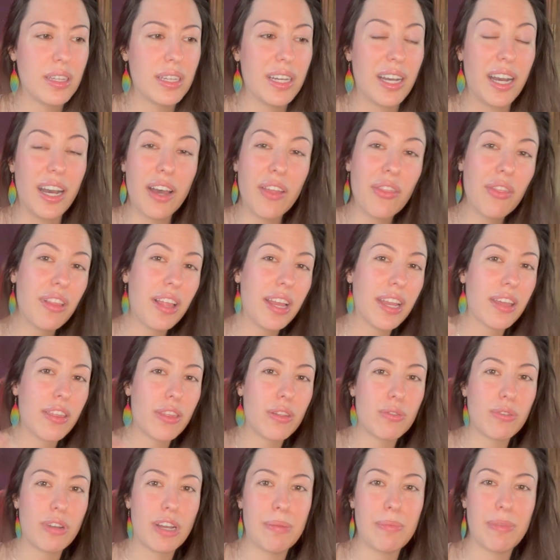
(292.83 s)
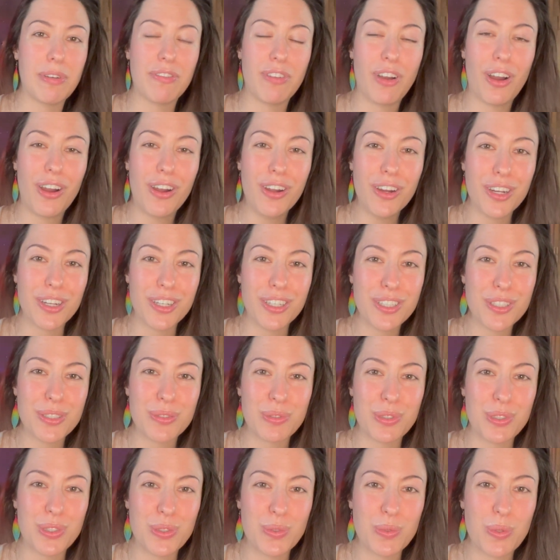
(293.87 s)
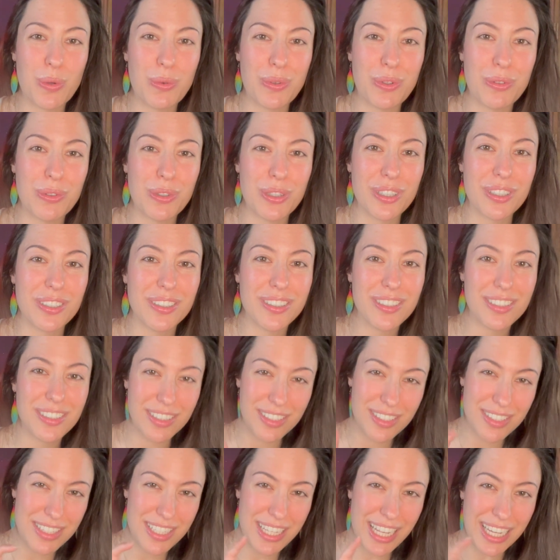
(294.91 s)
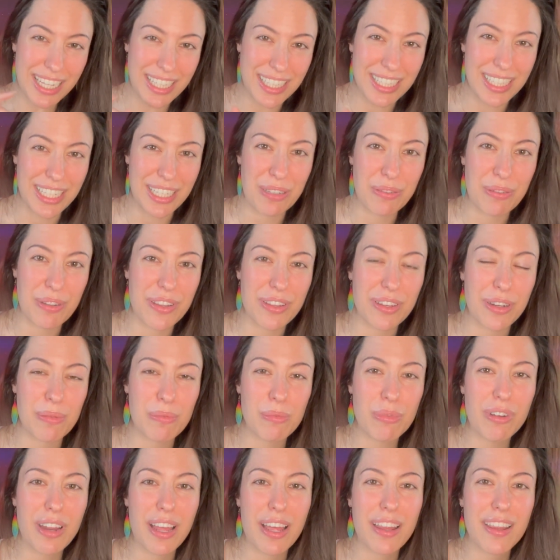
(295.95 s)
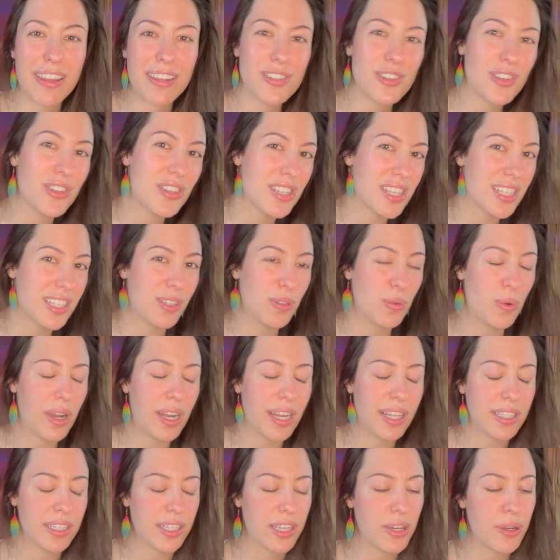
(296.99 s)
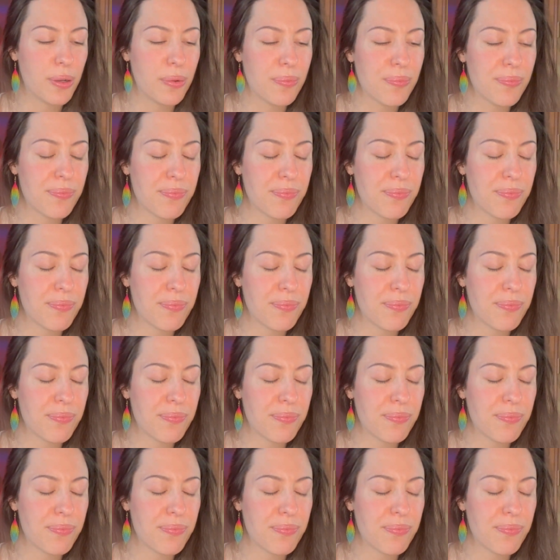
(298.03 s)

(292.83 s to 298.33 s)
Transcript: Unlike the realm of heart, which is what we were tickling with our breath just a little while ago,